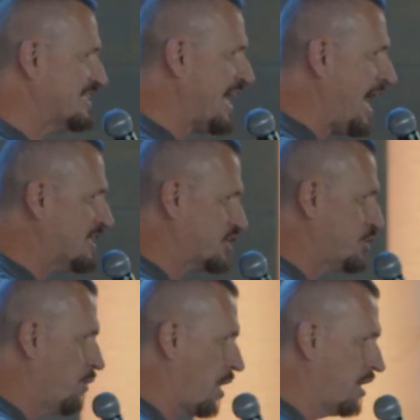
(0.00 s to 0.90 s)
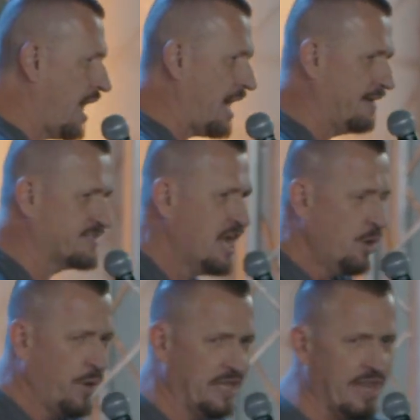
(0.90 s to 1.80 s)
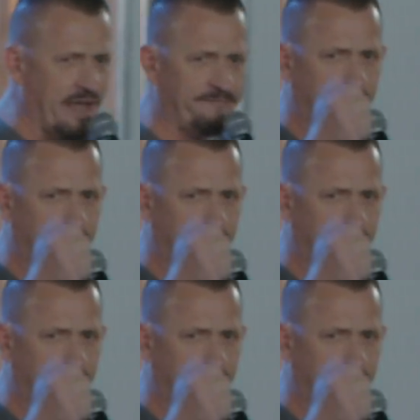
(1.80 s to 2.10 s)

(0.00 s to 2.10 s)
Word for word: attach to our lives. We let